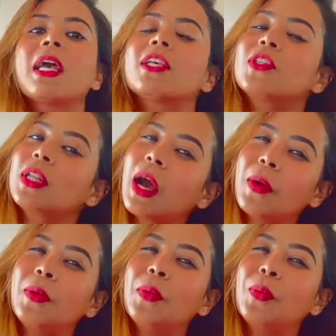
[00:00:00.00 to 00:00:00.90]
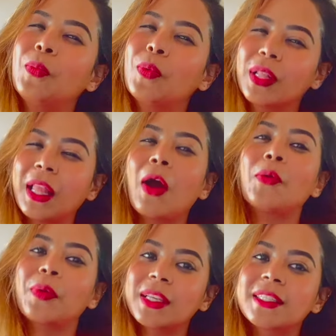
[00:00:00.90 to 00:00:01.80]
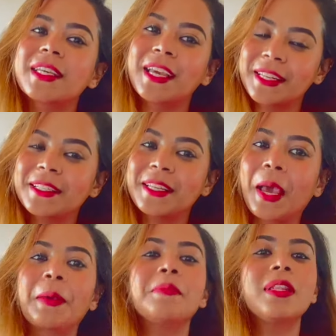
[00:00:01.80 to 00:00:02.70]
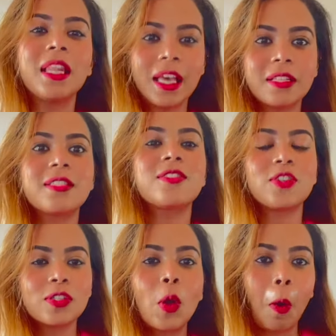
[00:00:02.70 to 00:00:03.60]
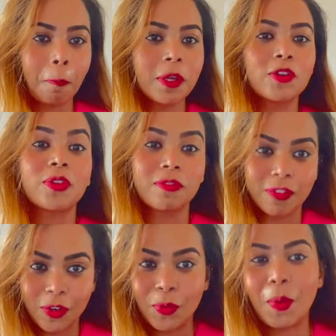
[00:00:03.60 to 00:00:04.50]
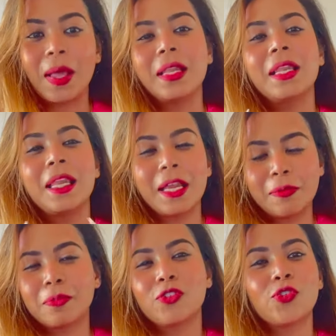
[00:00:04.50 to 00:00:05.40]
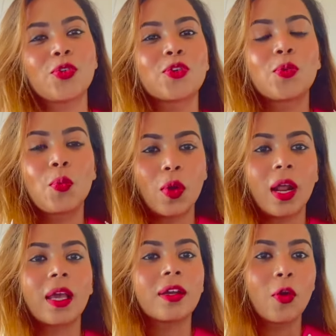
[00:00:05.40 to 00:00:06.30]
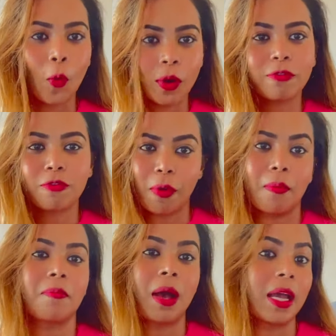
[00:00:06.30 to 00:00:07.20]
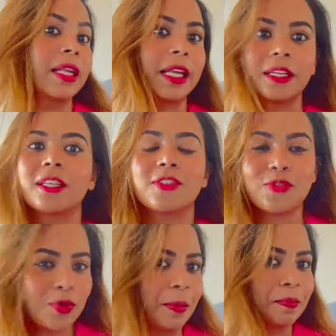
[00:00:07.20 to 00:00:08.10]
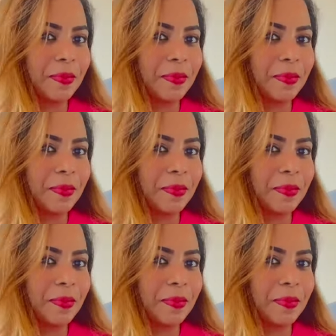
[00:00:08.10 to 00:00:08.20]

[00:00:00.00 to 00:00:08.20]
So now, without wasting any time, let's just hop into the video and let me show you what I got from my latest trip.